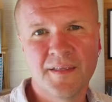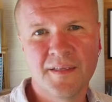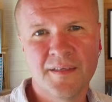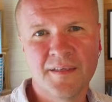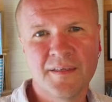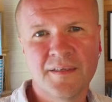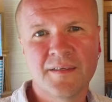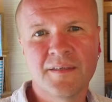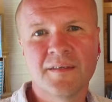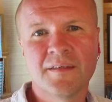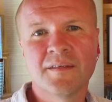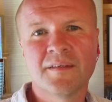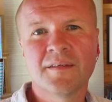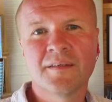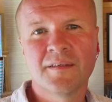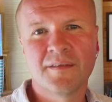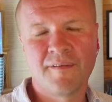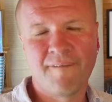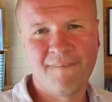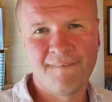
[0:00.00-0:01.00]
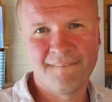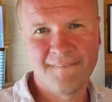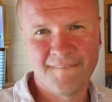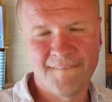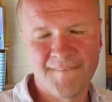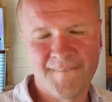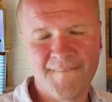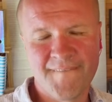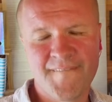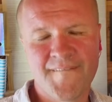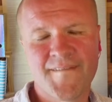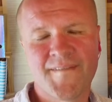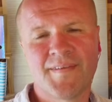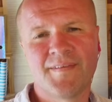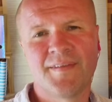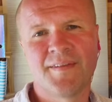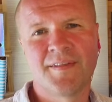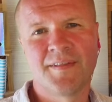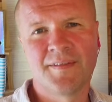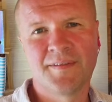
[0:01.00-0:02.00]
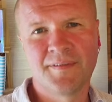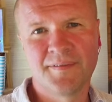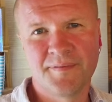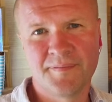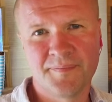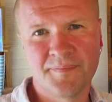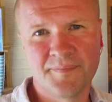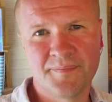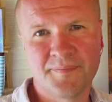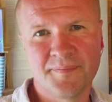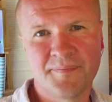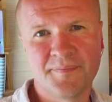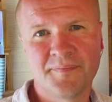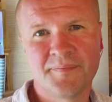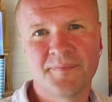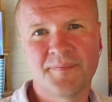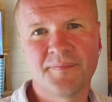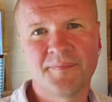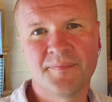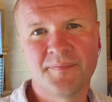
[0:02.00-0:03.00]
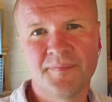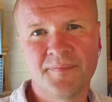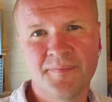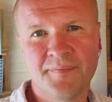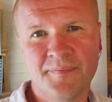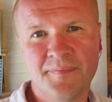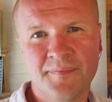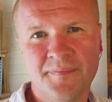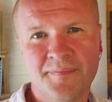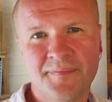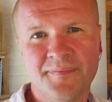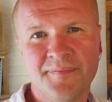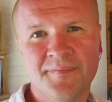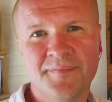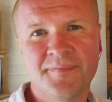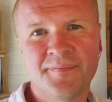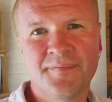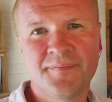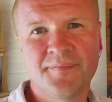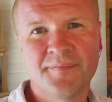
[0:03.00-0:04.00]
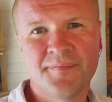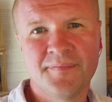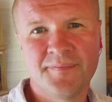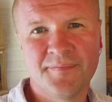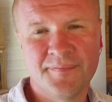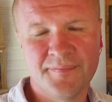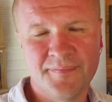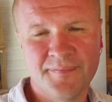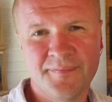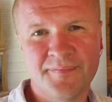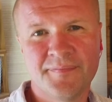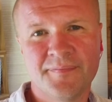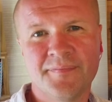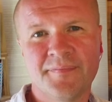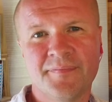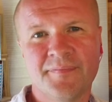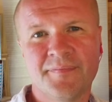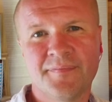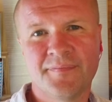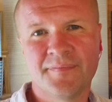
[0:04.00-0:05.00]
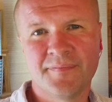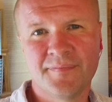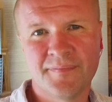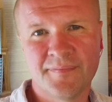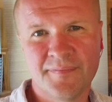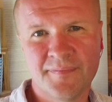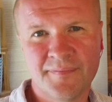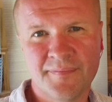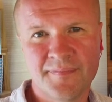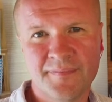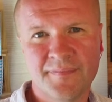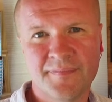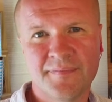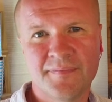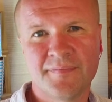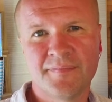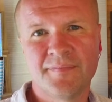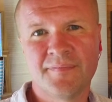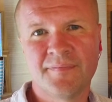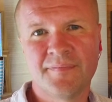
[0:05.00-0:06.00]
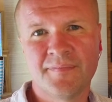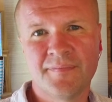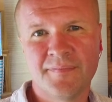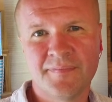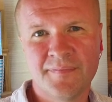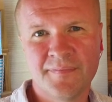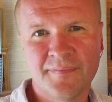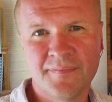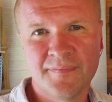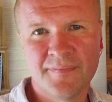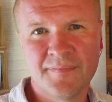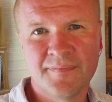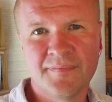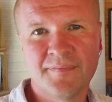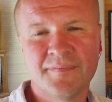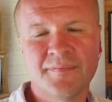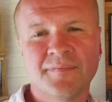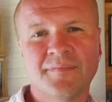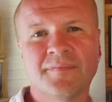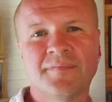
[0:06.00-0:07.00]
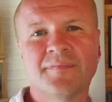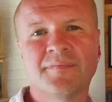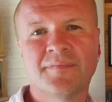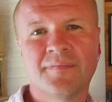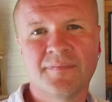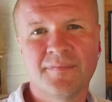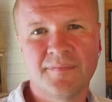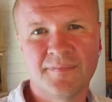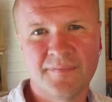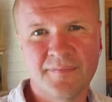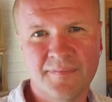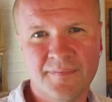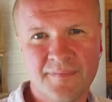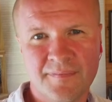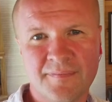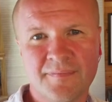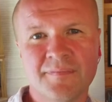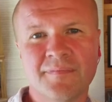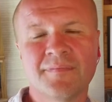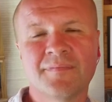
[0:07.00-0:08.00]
(silent)